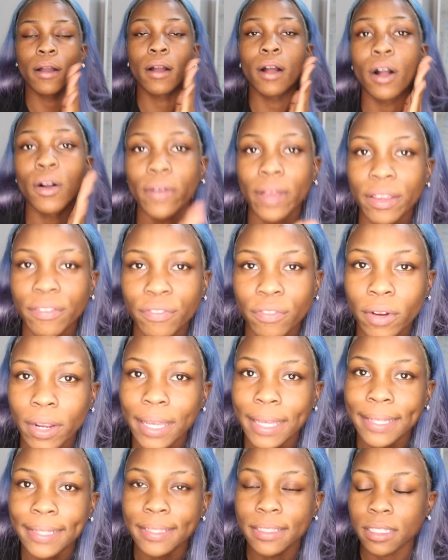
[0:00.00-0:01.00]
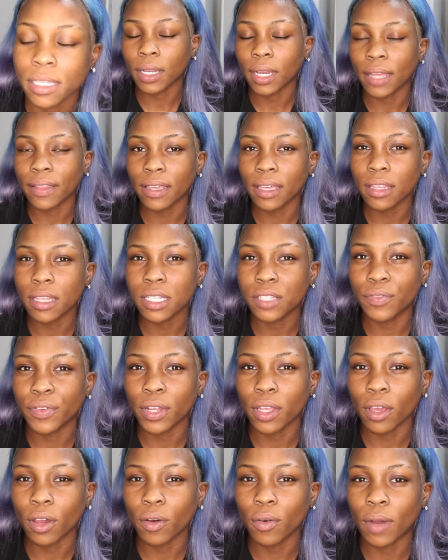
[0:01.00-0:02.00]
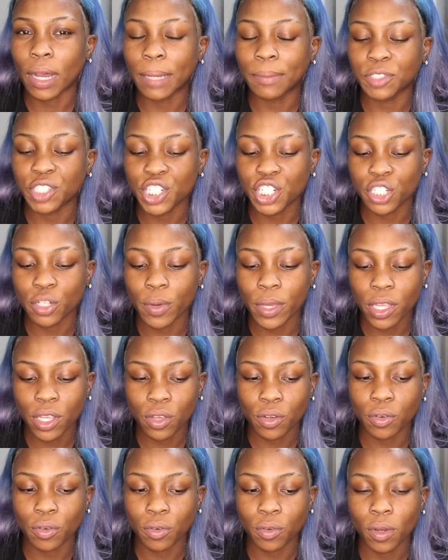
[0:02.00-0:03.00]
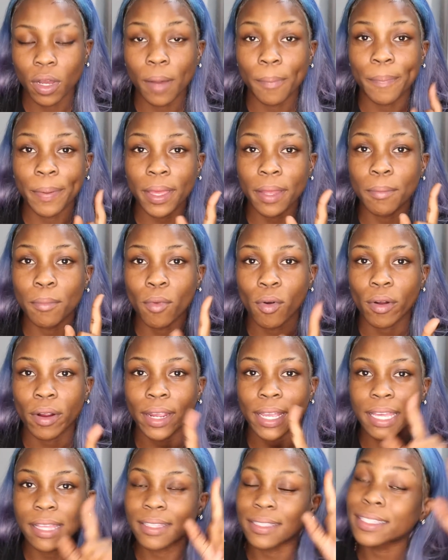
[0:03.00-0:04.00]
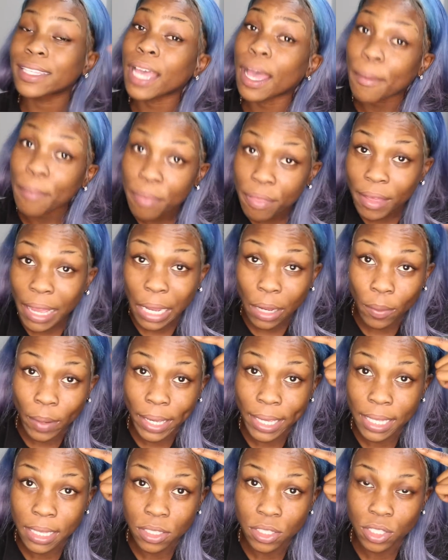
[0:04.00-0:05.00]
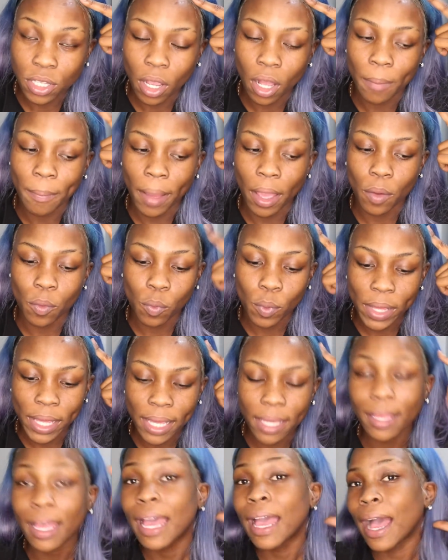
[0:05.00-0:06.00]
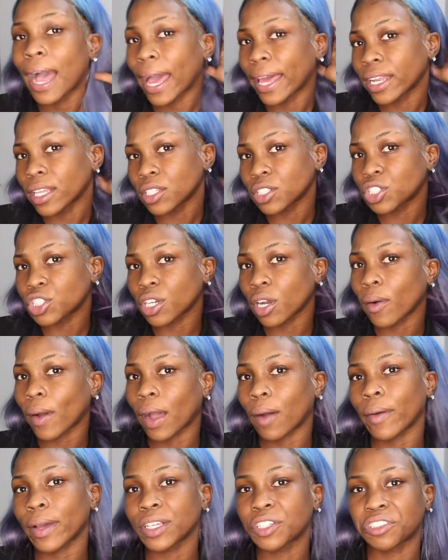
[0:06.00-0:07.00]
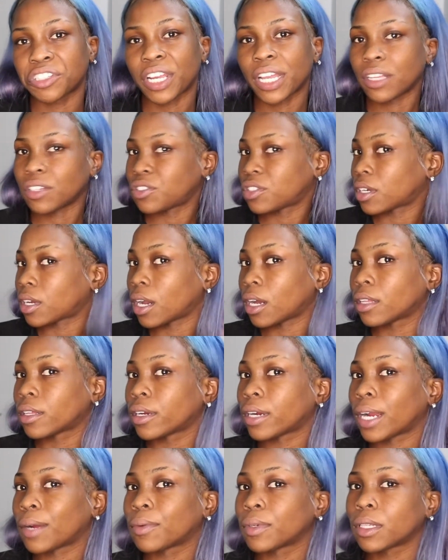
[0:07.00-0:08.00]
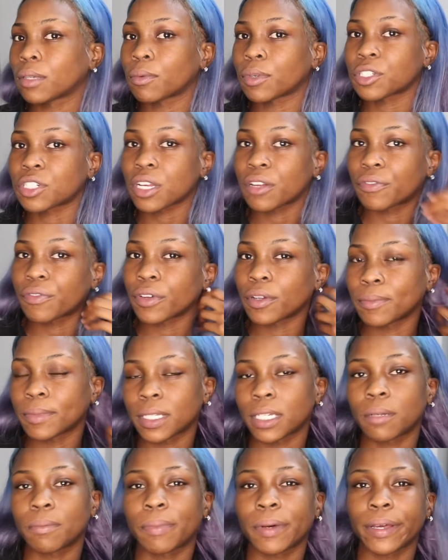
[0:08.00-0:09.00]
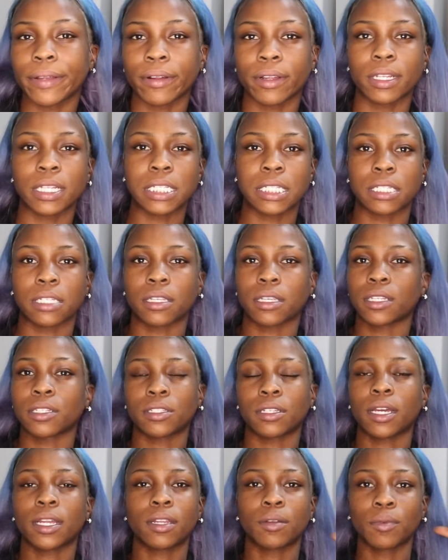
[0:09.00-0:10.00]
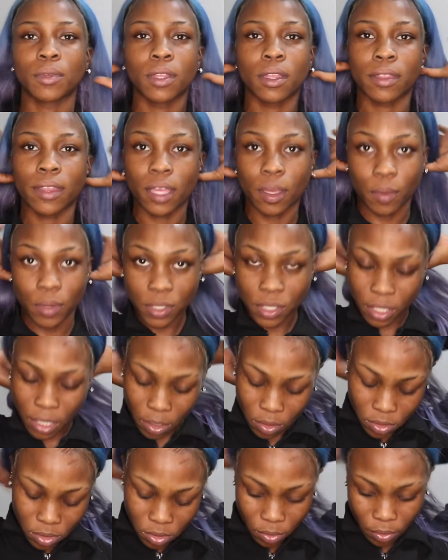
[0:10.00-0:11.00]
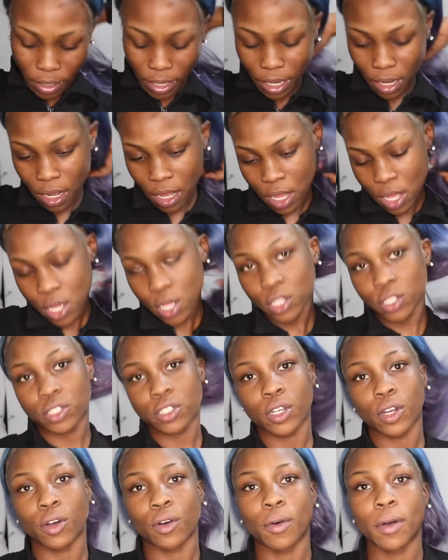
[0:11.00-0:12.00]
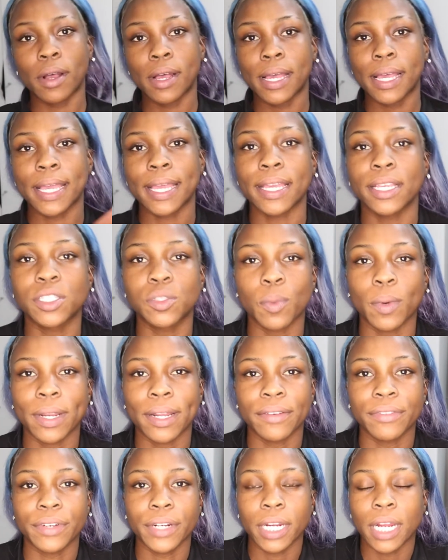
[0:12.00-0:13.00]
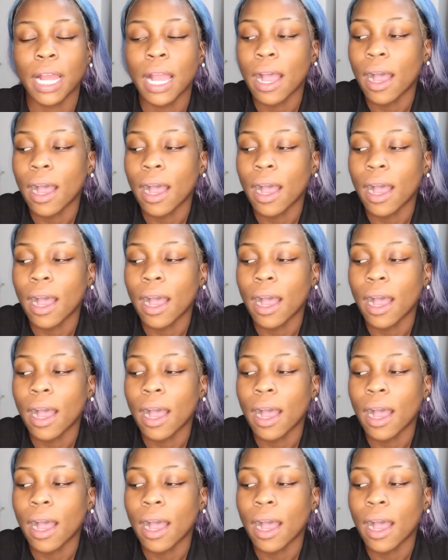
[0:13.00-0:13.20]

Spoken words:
Okay friends, I think in this video I'm just showing you a bit more in depth how I install my wig. I didn't show how I changed the color. I really wish I had filmed it, but honestly I didn't really think it would turn out so great, so it's whatever.